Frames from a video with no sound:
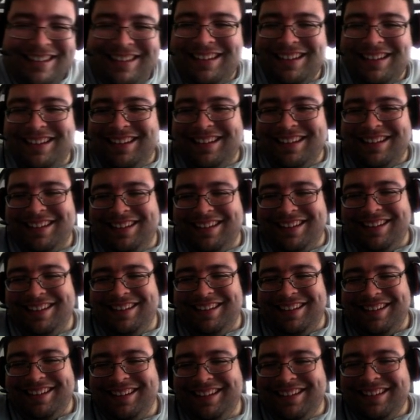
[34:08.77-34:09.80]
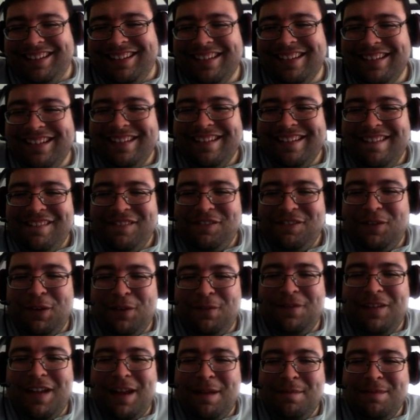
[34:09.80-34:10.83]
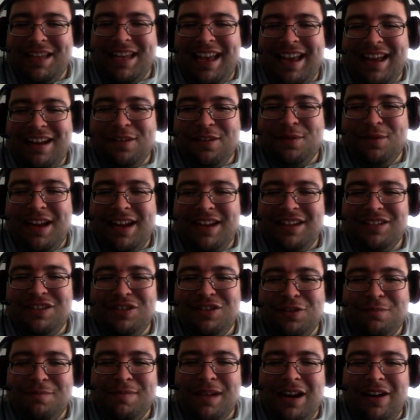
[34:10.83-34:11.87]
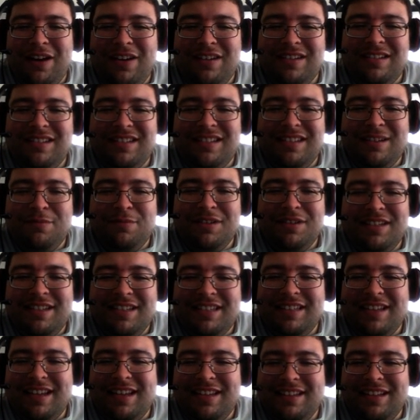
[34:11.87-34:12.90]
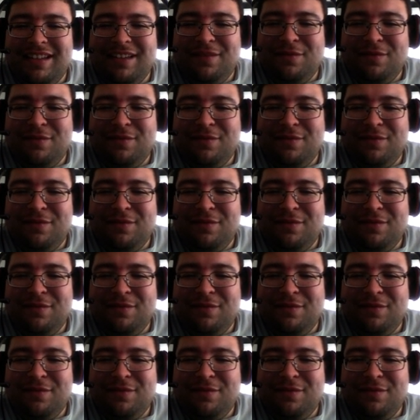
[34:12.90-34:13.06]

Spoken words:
If your family had arranged your marriage to someone disgusting,